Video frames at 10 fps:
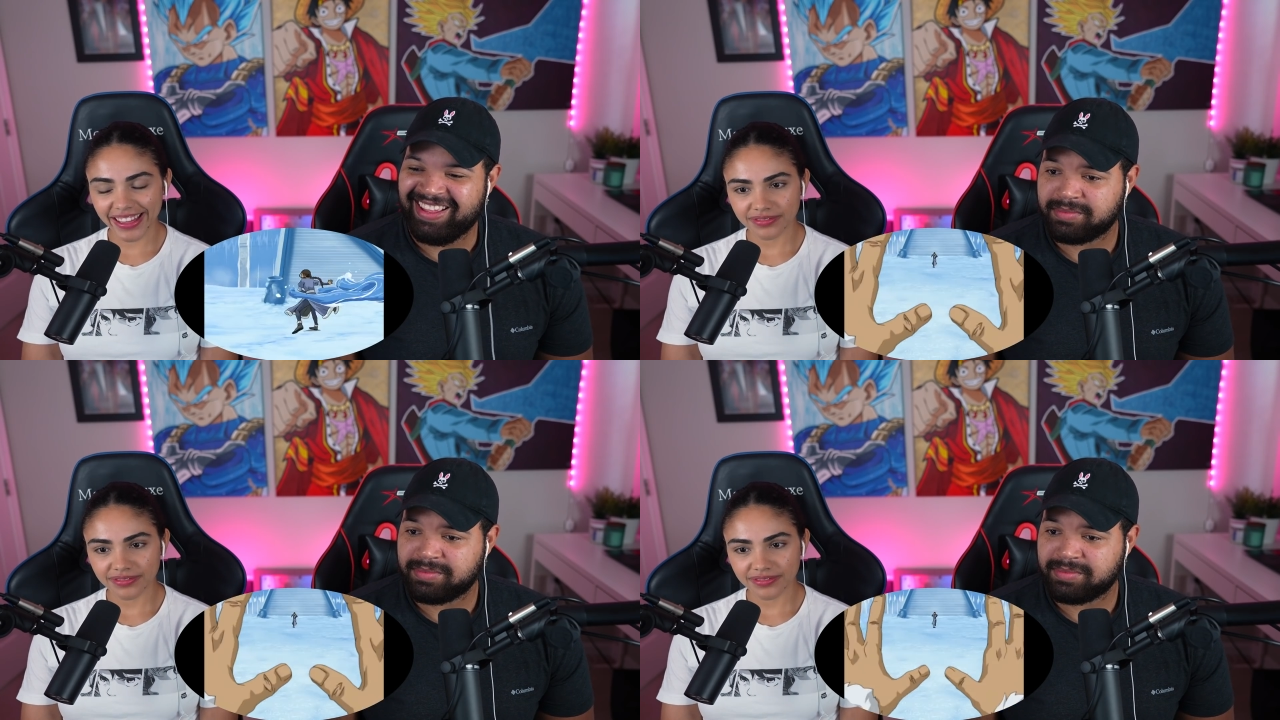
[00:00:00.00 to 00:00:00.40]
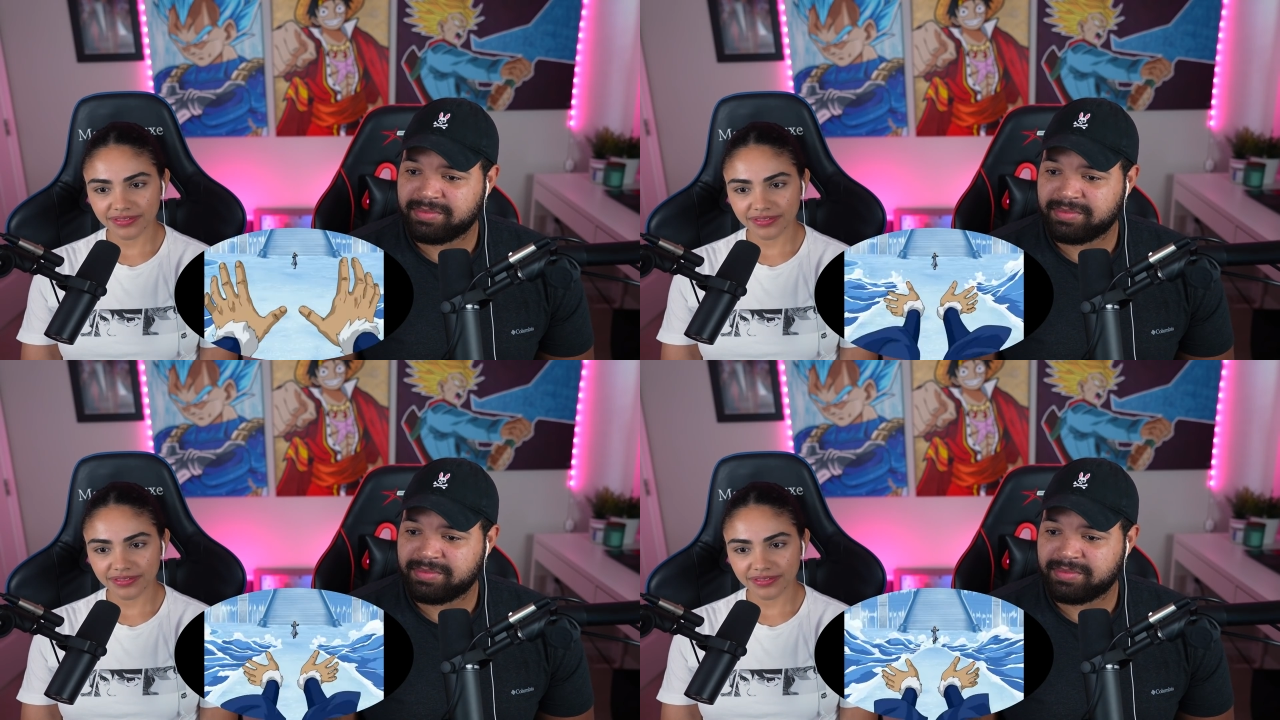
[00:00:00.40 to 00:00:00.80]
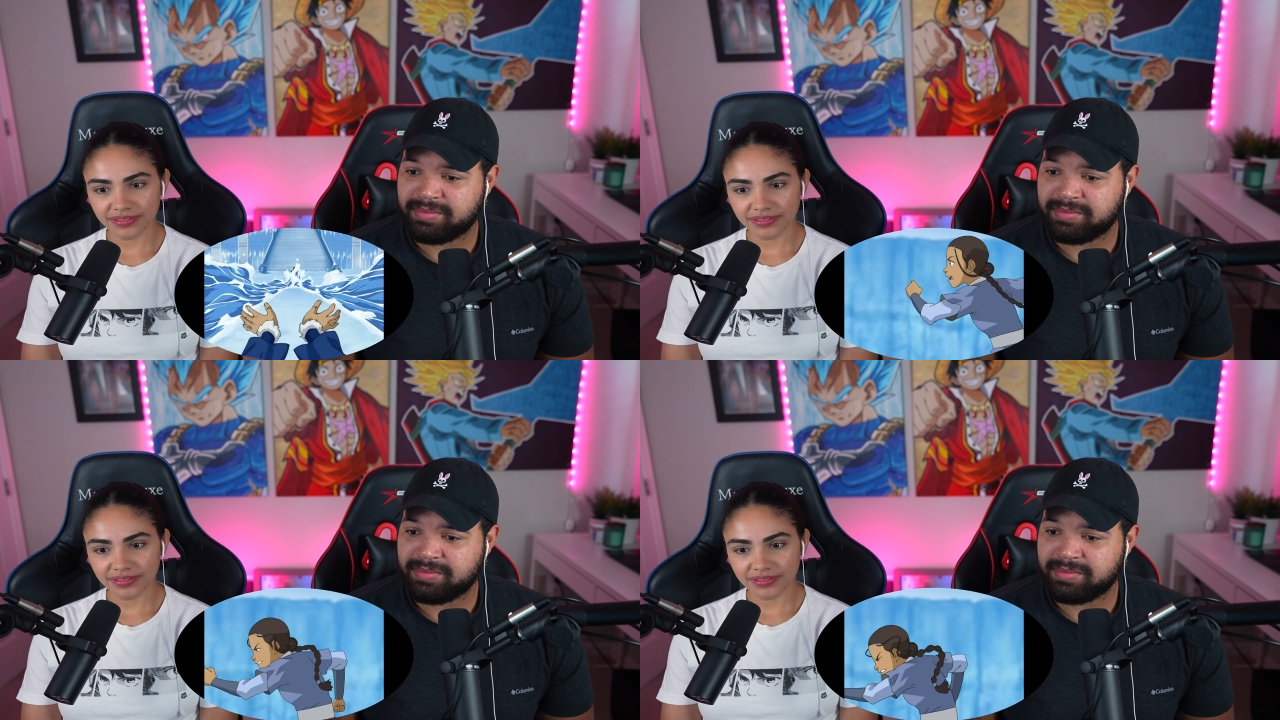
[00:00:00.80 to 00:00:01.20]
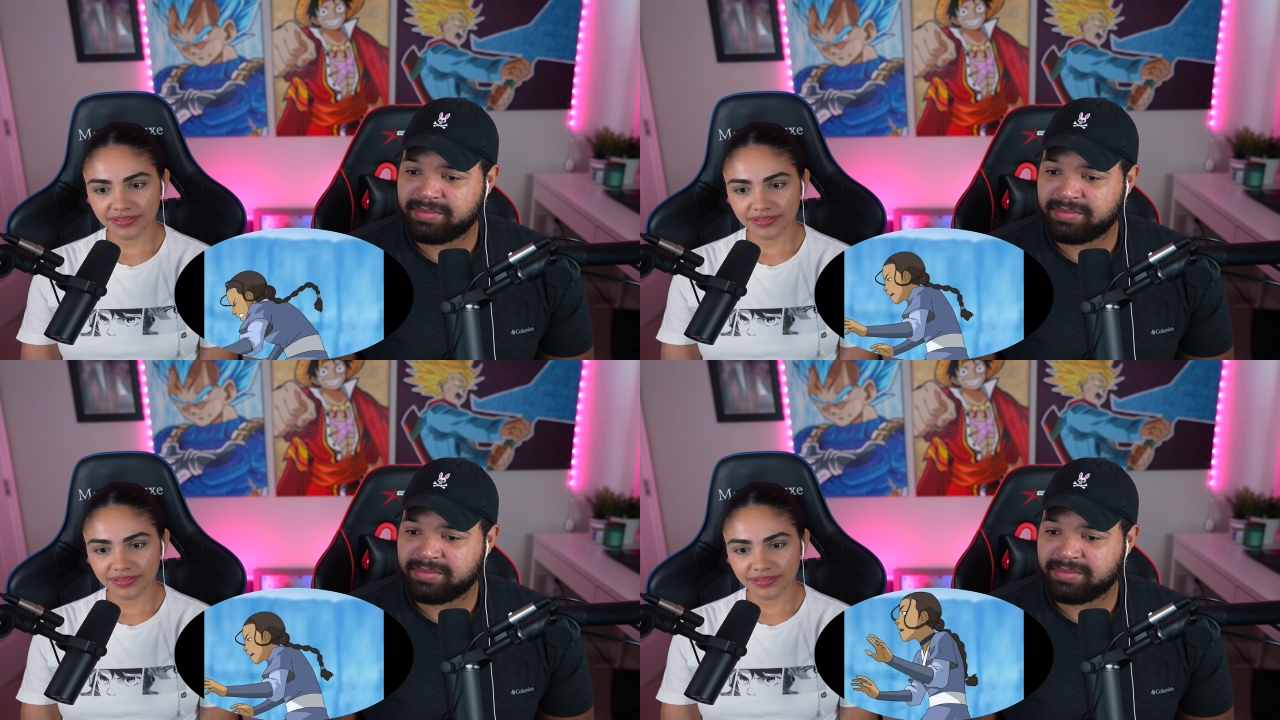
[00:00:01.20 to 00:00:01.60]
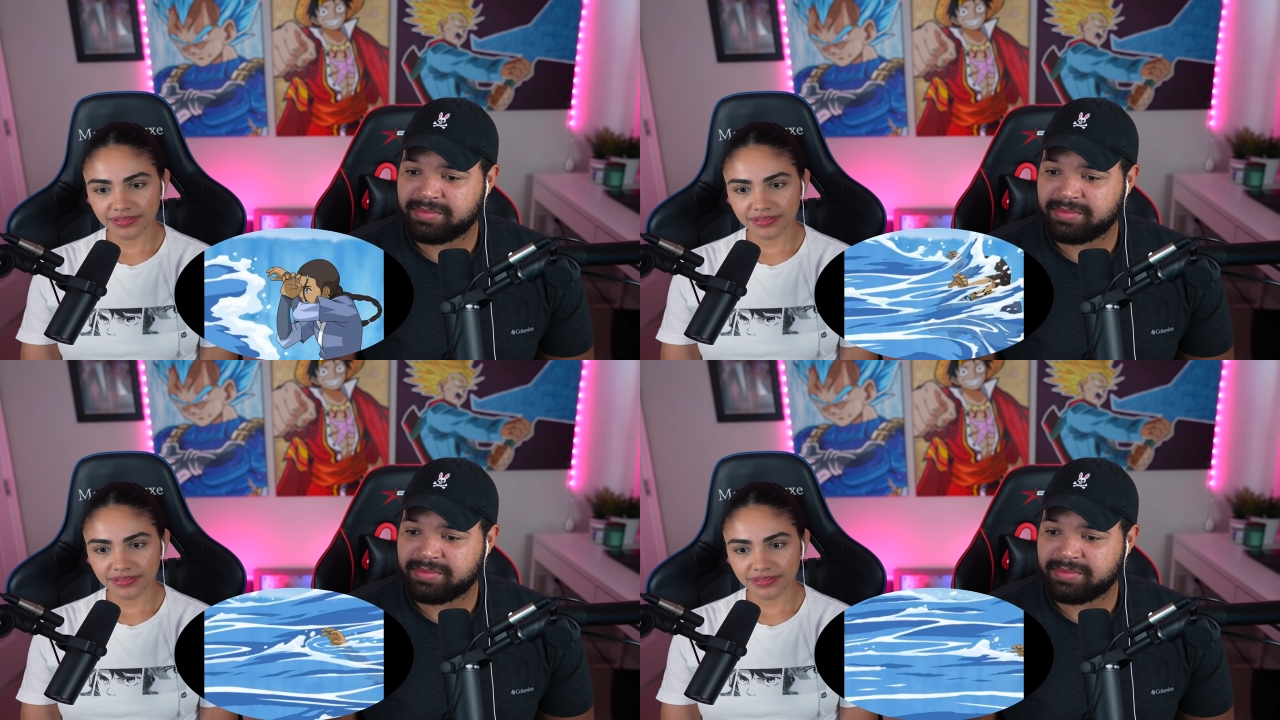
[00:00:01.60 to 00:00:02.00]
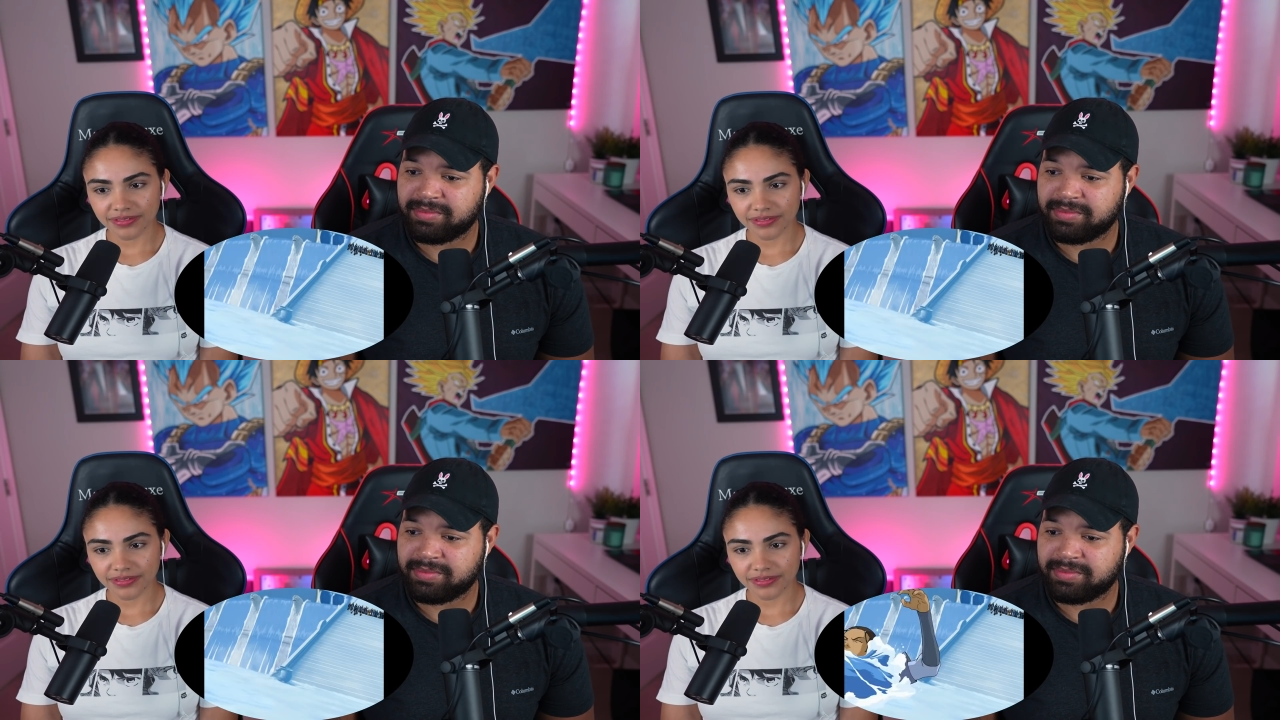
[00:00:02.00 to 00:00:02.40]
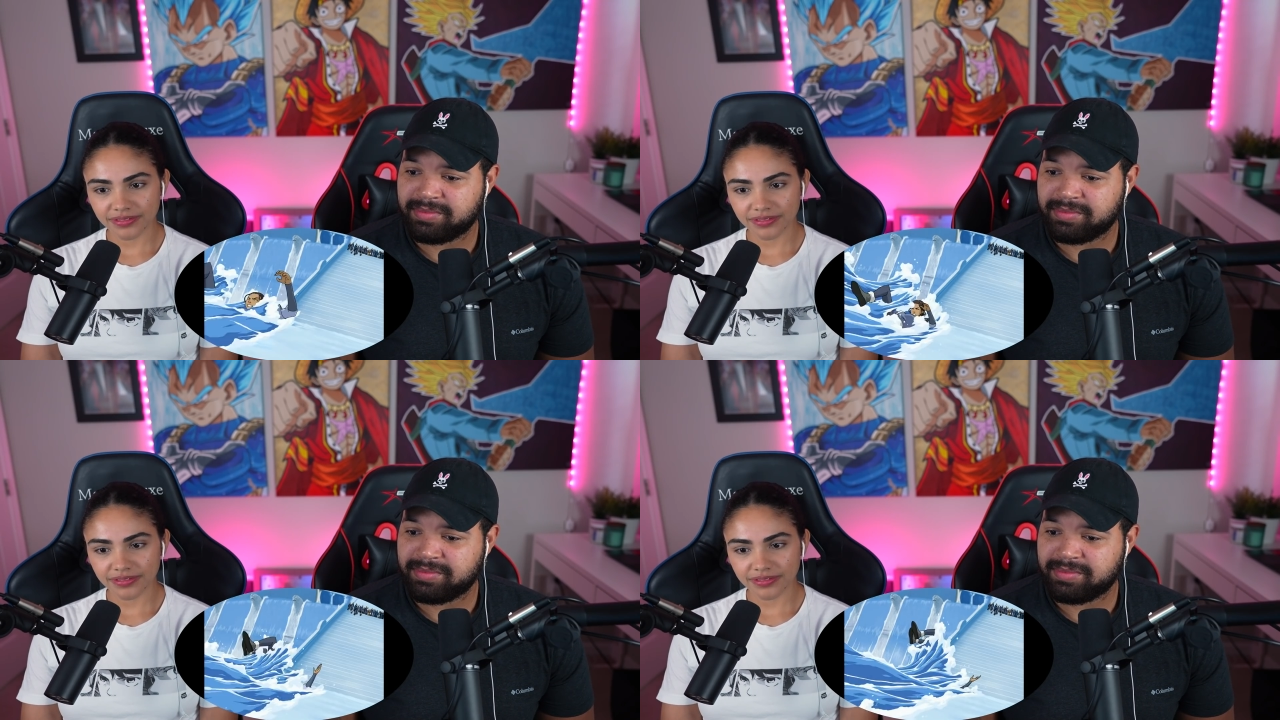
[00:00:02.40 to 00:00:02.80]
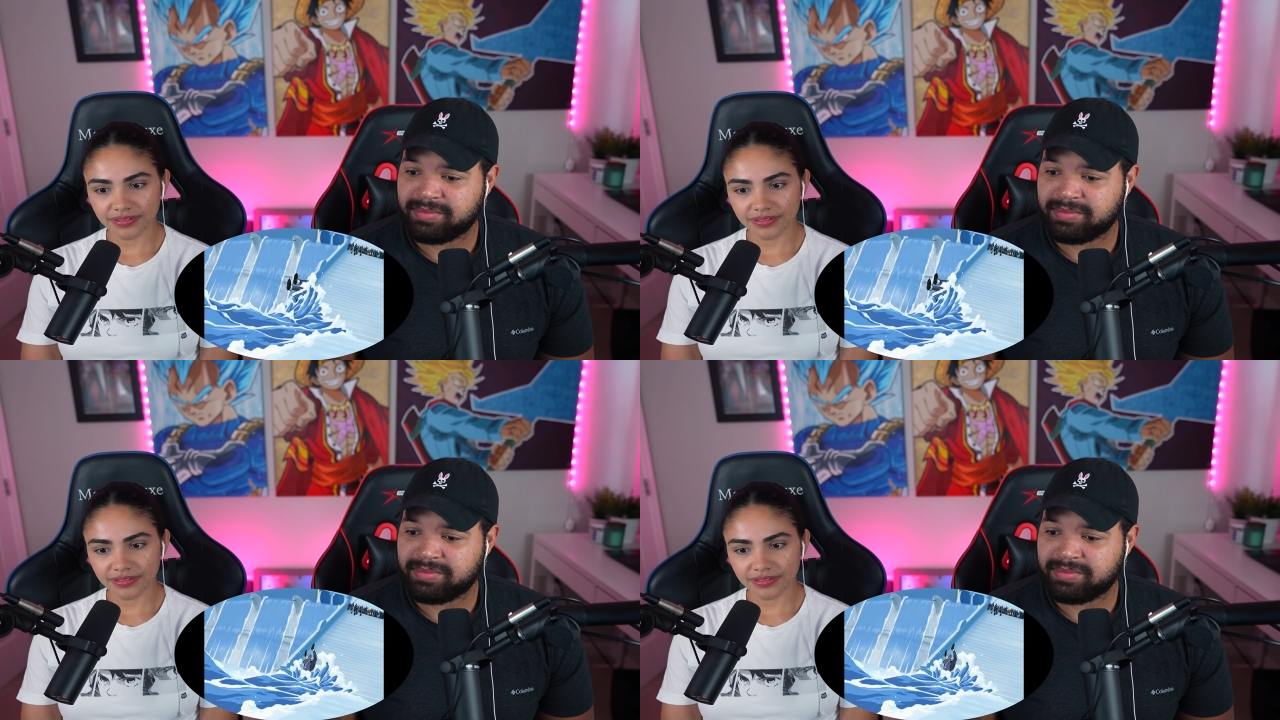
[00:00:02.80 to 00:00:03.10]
No one is speaking in this clip.